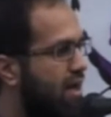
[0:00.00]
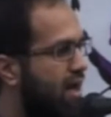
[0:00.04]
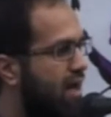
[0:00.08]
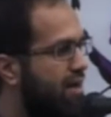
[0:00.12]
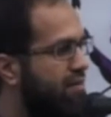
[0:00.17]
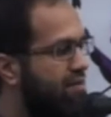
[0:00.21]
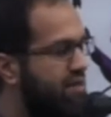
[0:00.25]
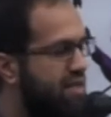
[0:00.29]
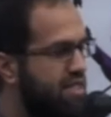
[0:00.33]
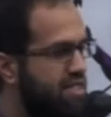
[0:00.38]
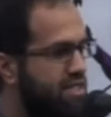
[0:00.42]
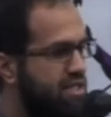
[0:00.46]

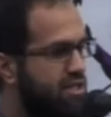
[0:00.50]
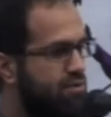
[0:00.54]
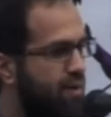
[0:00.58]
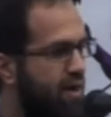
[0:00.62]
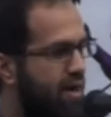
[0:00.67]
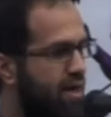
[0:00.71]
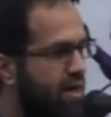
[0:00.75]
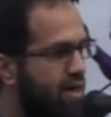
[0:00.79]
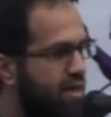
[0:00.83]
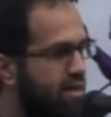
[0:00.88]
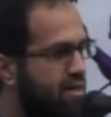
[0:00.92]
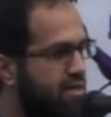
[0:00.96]
And this is
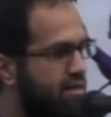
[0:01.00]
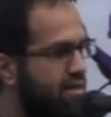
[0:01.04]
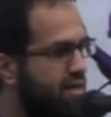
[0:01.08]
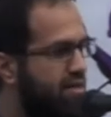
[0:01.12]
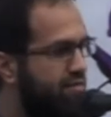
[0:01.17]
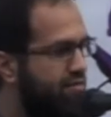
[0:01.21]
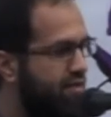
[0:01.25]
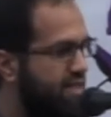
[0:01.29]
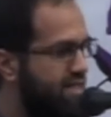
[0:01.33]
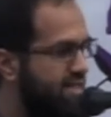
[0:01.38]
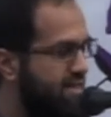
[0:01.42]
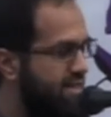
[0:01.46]
where the
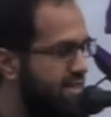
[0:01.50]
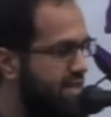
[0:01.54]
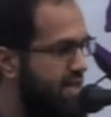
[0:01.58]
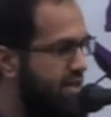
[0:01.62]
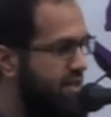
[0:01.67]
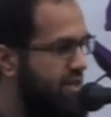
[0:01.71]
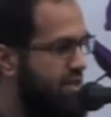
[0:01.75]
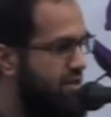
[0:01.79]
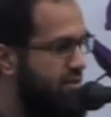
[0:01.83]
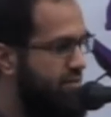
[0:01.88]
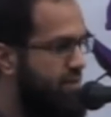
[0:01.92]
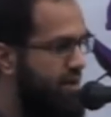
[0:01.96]

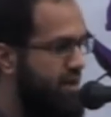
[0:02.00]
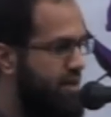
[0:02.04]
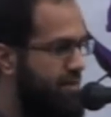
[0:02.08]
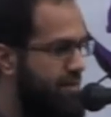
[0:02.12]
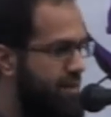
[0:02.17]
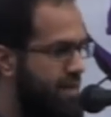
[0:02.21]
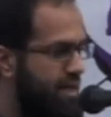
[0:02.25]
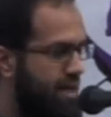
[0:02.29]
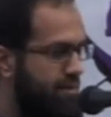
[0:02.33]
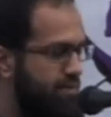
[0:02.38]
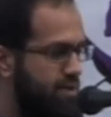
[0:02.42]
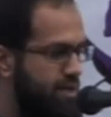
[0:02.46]
investigation work
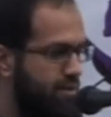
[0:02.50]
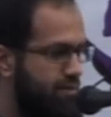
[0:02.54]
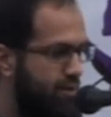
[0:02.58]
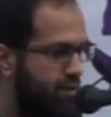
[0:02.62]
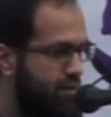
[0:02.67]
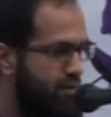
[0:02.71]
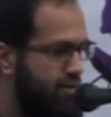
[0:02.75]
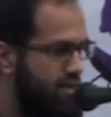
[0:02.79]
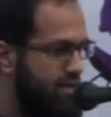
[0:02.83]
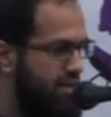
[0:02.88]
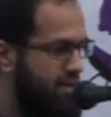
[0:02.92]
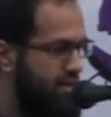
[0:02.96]
becomes
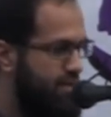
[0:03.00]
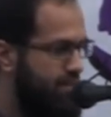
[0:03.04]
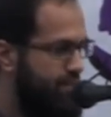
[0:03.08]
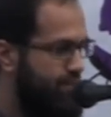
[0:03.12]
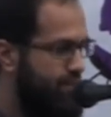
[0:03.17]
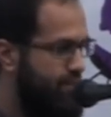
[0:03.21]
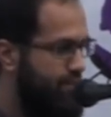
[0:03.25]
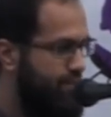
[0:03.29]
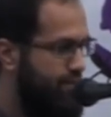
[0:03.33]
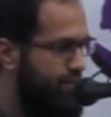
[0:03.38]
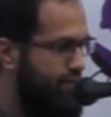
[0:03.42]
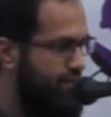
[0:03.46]
important.
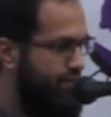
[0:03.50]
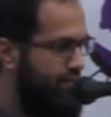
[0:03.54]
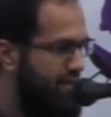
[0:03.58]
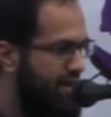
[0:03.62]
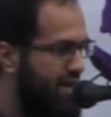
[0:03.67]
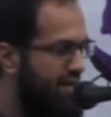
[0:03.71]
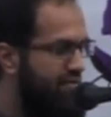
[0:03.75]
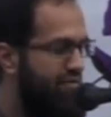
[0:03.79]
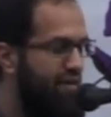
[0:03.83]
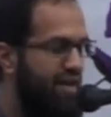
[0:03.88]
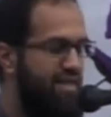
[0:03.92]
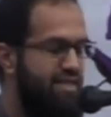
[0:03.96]

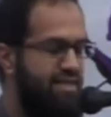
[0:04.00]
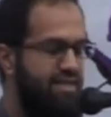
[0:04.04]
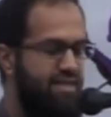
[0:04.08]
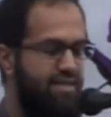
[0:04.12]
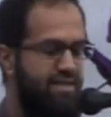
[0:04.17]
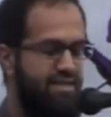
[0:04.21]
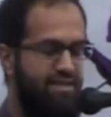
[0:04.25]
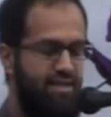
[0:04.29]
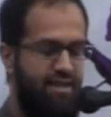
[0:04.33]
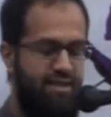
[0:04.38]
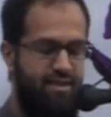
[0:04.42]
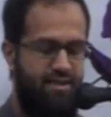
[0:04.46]
In fact,
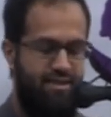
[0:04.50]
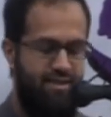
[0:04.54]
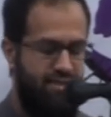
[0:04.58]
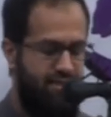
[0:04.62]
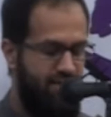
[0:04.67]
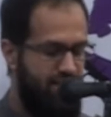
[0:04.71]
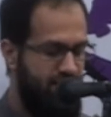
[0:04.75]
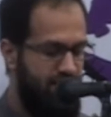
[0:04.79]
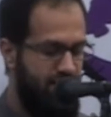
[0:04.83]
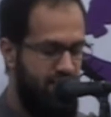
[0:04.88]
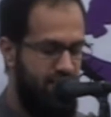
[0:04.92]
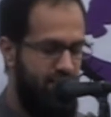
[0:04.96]
it's
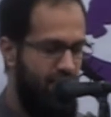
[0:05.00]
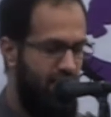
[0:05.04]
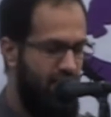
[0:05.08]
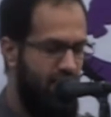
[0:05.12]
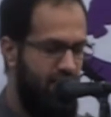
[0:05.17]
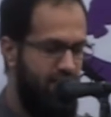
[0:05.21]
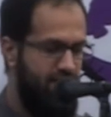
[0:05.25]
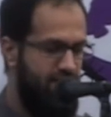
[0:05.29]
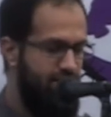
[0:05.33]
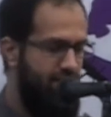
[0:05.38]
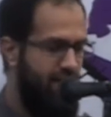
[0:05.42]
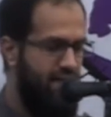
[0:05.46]

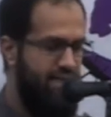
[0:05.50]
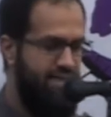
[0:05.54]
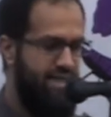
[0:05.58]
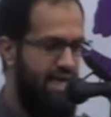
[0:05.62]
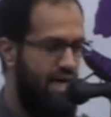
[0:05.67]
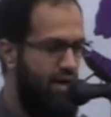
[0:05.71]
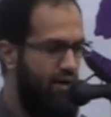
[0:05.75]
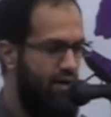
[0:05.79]
subhanAllah, it's amazing